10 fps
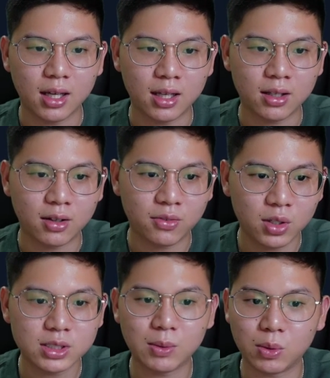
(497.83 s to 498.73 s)
And of
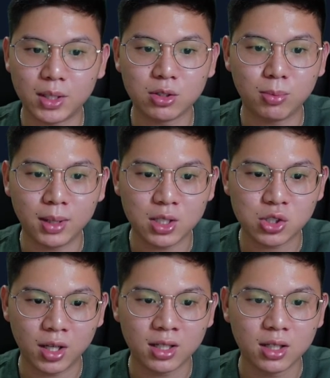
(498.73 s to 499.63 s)
course I would want to play
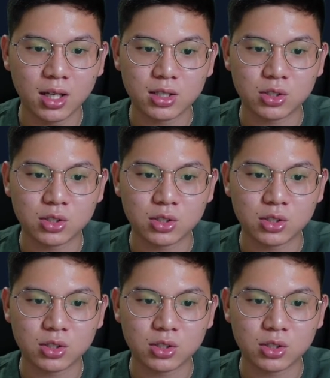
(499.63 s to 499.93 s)
Trent,